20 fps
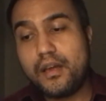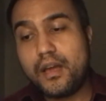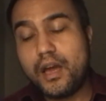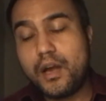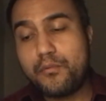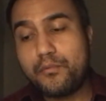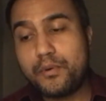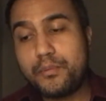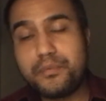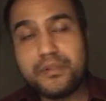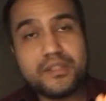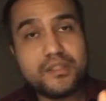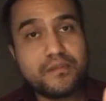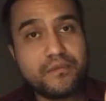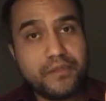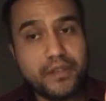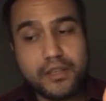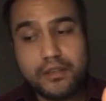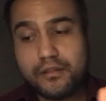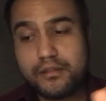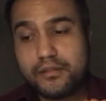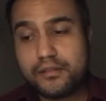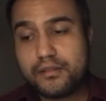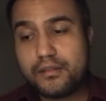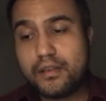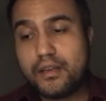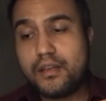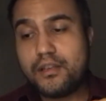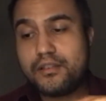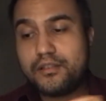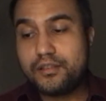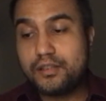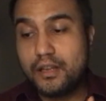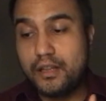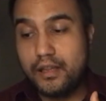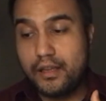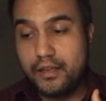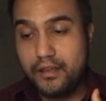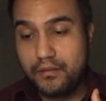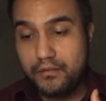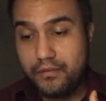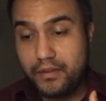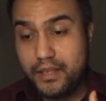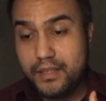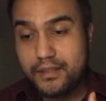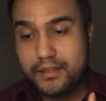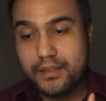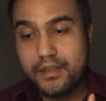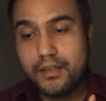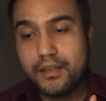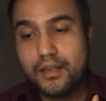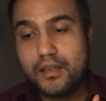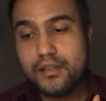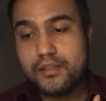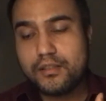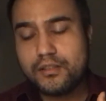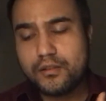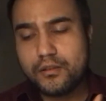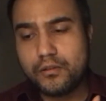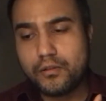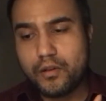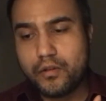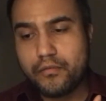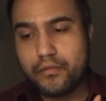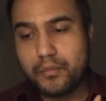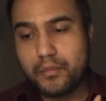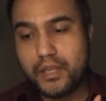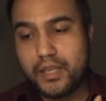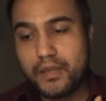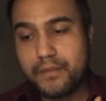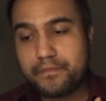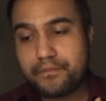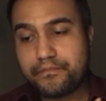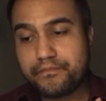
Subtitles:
a woman's fears, shall I confess it, stole over me,